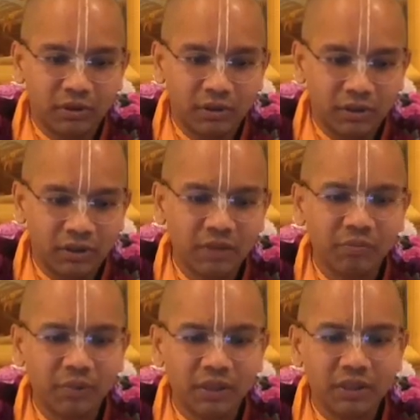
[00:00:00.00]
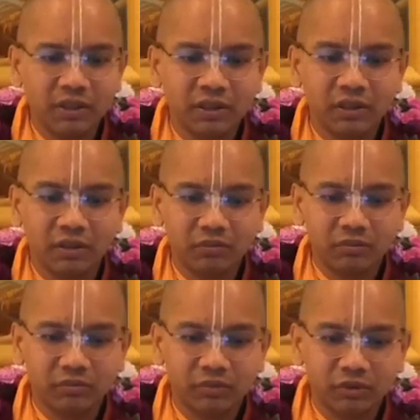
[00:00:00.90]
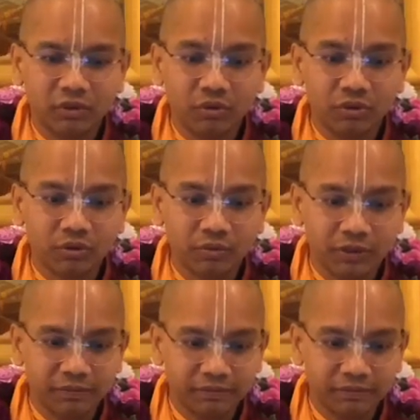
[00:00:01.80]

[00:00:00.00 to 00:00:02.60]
Simply come close to me.